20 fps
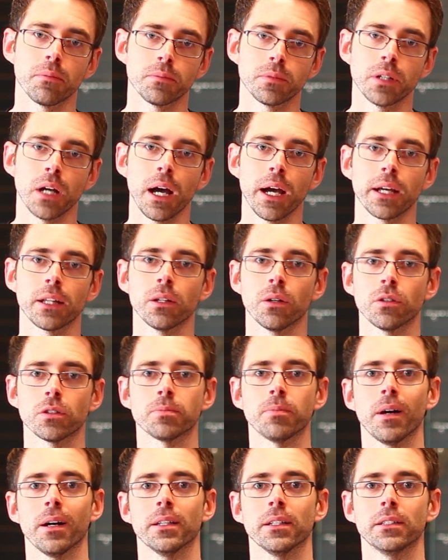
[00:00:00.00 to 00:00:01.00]
diagnosed
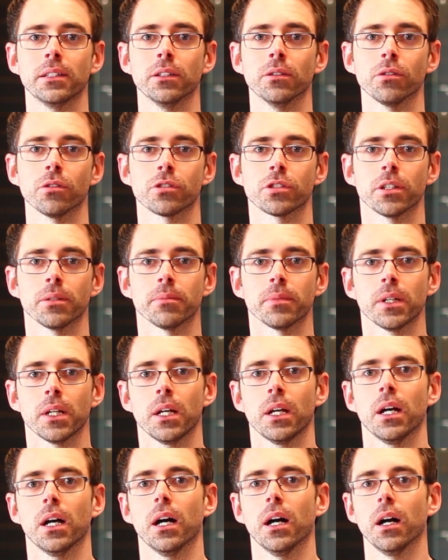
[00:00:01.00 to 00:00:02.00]
by the dealership.
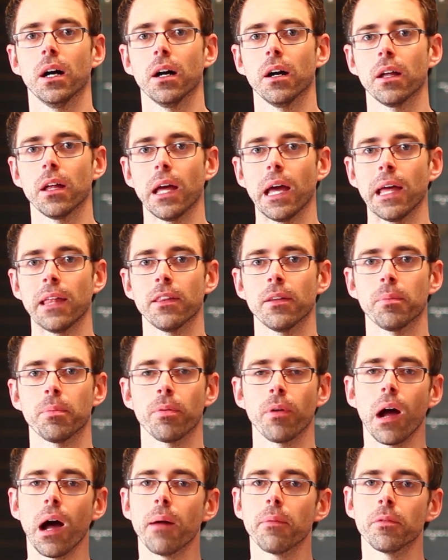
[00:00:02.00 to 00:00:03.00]
And the
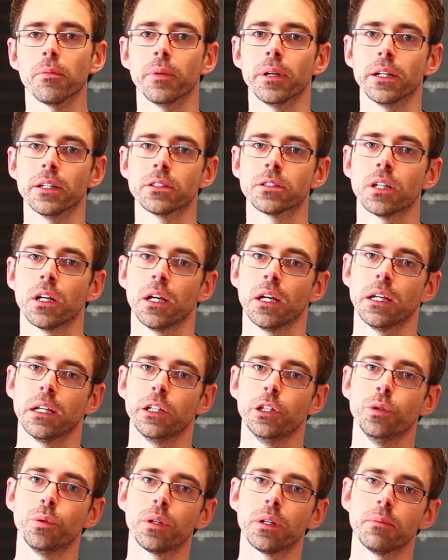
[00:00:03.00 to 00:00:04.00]
problem is
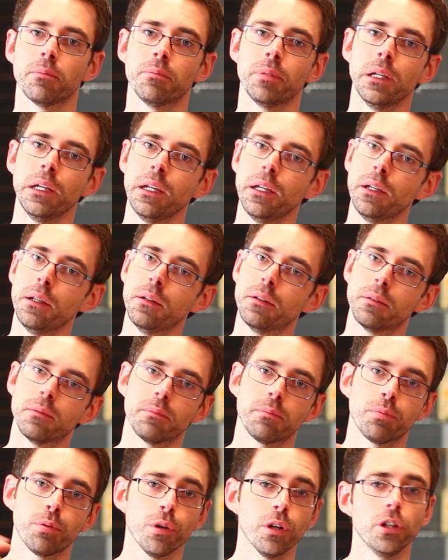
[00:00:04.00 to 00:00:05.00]
you can be
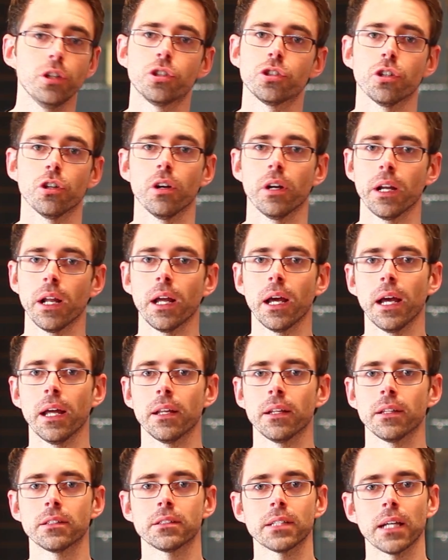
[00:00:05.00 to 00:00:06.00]
pretty sure,
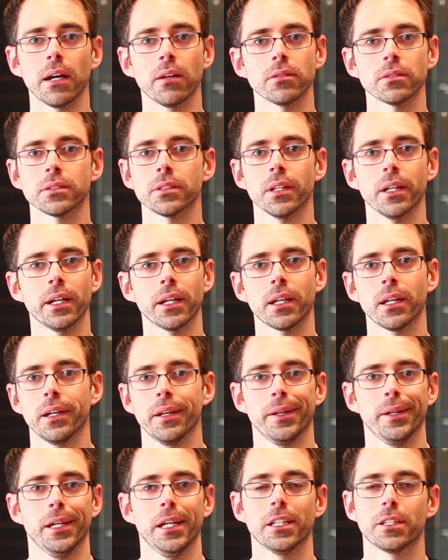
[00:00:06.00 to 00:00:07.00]
and it sounds like
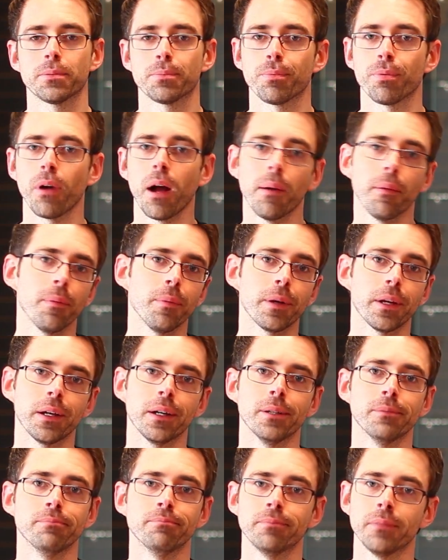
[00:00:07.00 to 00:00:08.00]
it's probably
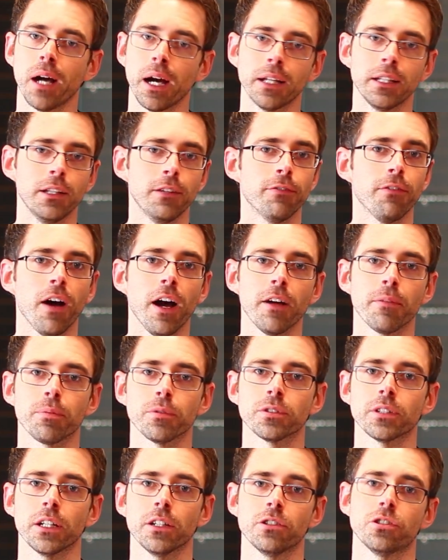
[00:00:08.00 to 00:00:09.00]
a
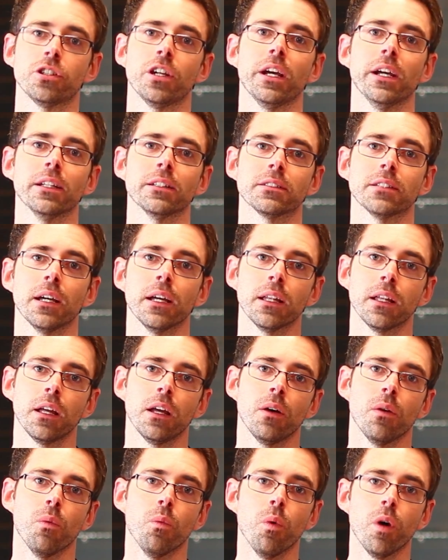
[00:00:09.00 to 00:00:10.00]
95% chance that
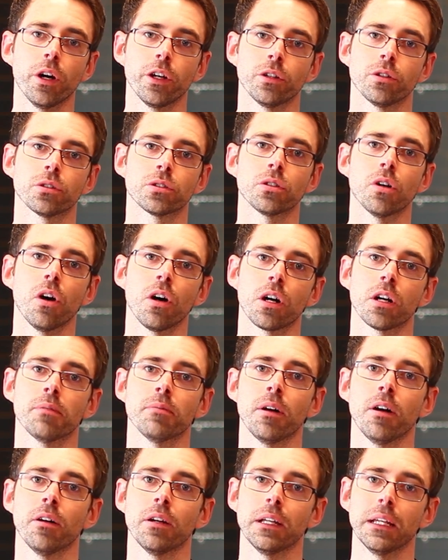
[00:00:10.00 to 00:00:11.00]
what you're talking
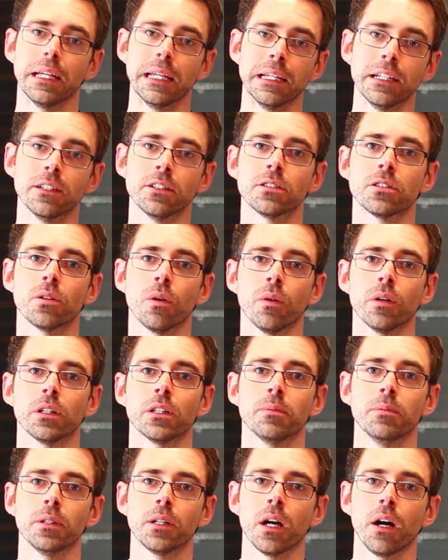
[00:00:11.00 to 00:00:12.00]
about is going
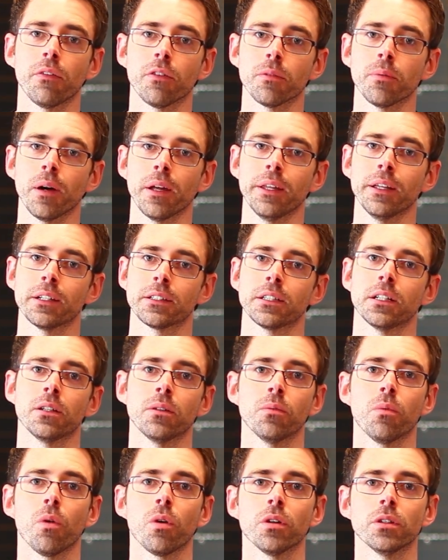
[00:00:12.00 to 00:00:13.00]
to be covered by the
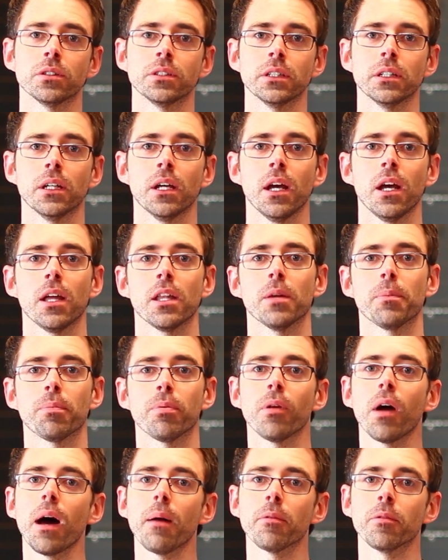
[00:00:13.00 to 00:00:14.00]
extended warranty. The
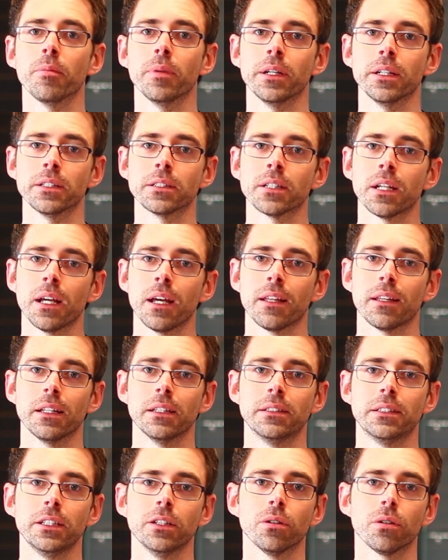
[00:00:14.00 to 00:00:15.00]
problem is the
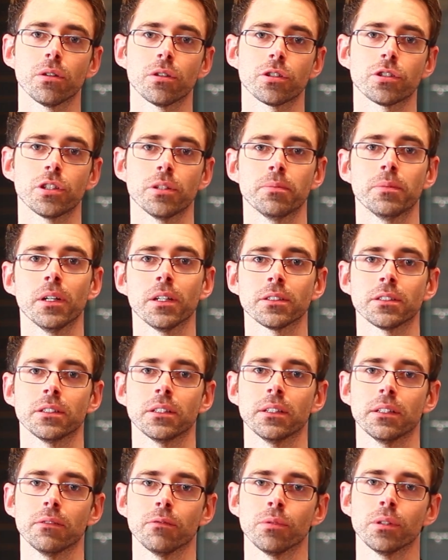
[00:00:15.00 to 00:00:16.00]
dealership doesn't
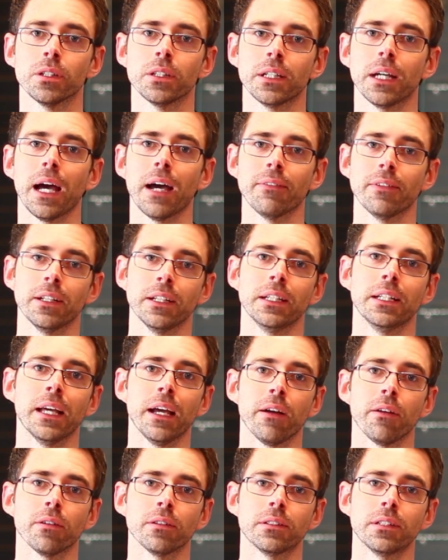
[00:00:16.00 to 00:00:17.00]
really have any
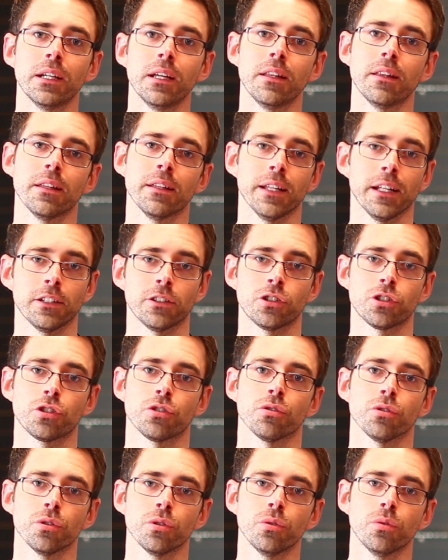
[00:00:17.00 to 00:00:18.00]
guarantee that that's
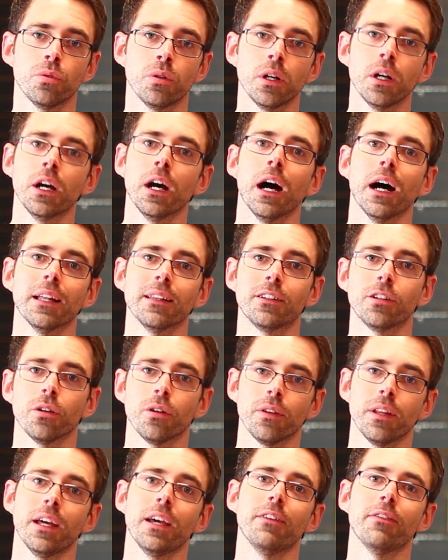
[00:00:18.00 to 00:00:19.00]
true
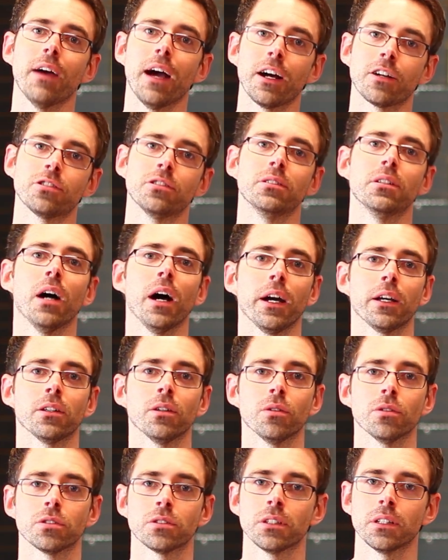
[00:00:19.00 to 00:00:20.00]
until they've actually
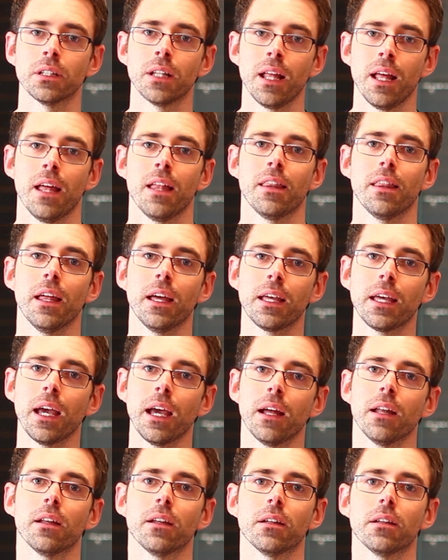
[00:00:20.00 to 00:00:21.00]
diagnosed it. They
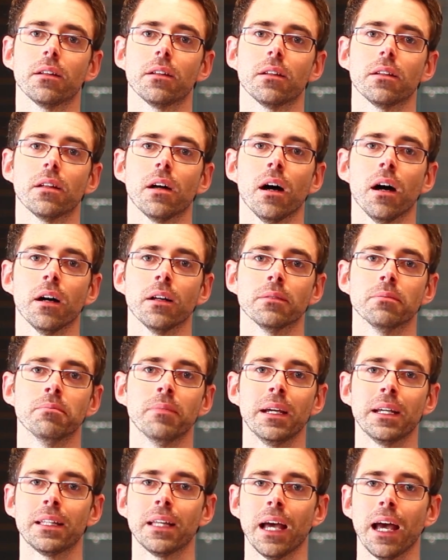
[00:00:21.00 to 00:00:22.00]
can't
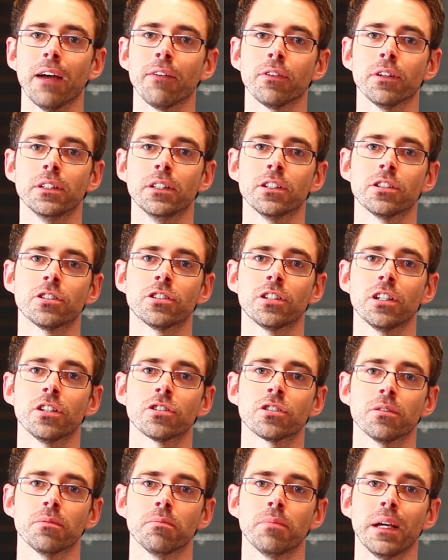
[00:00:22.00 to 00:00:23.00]
make every
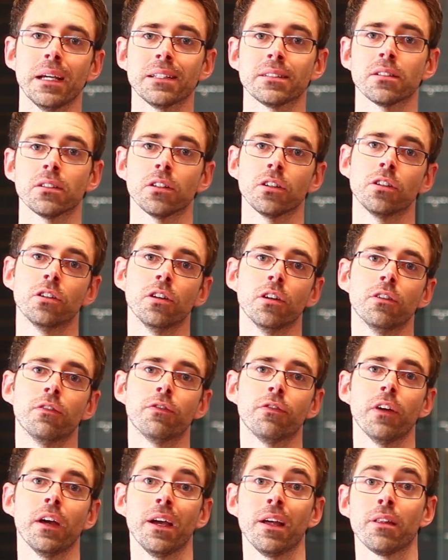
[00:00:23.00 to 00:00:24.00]
decision based on the good
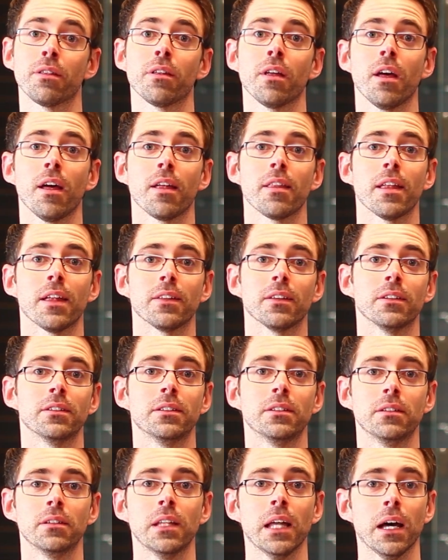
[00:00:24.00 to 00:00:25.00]
faith
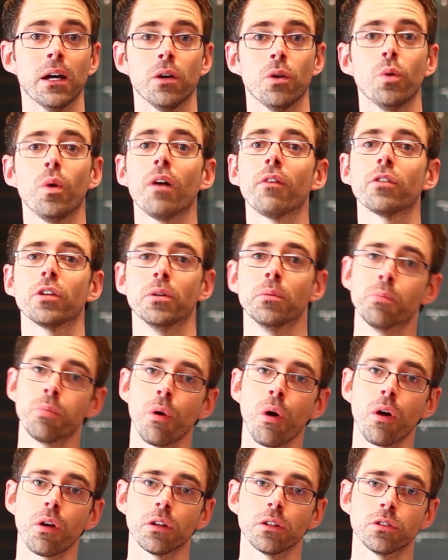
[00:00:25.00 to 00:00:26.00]
that whoever you
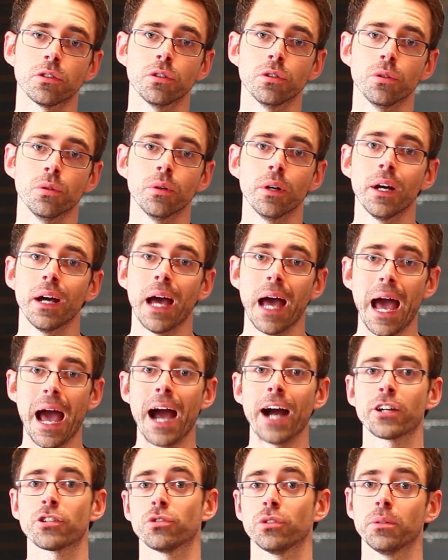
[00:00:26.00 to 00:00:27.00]
brought it to
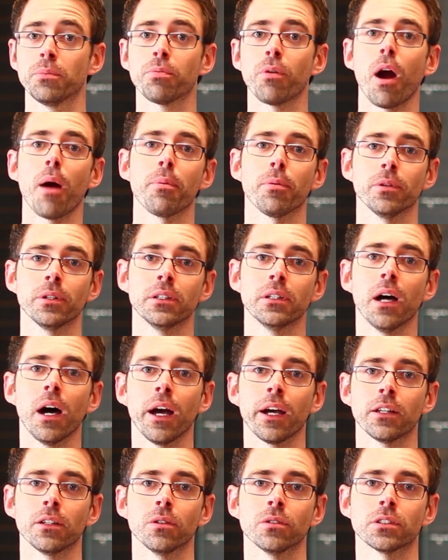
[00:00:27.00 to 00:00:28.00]
actually properly
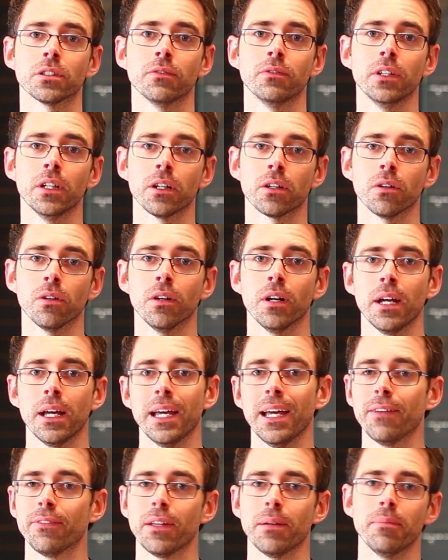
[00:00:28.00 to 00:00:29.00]
diagnosed the vehicle.
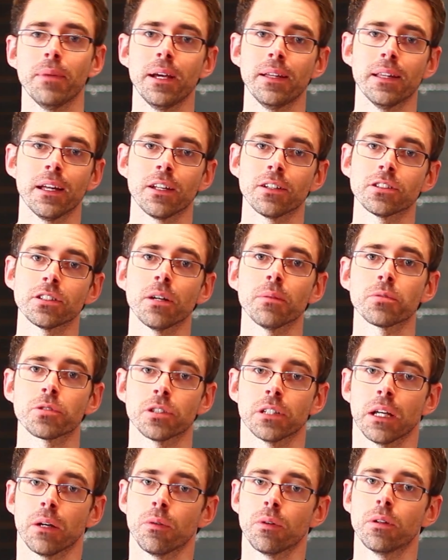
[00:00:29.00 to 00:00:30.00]
If they made that
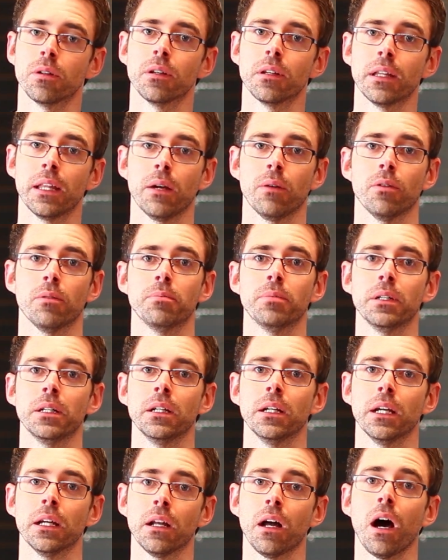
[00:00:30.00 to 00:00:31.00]
assumption, they would
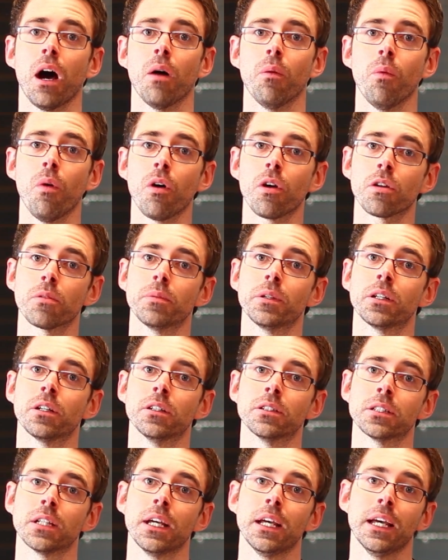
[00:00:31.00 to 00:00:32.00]
be in hot water,
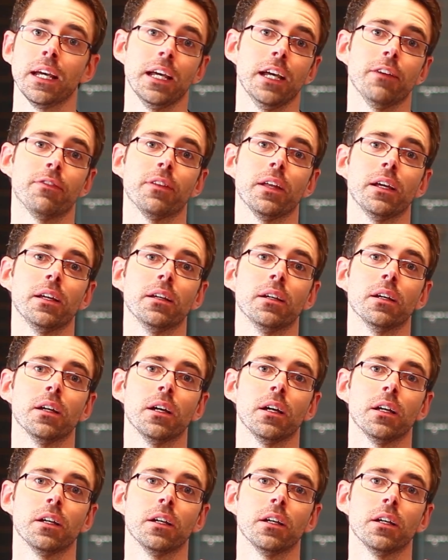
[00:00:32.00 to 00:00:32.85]
because if they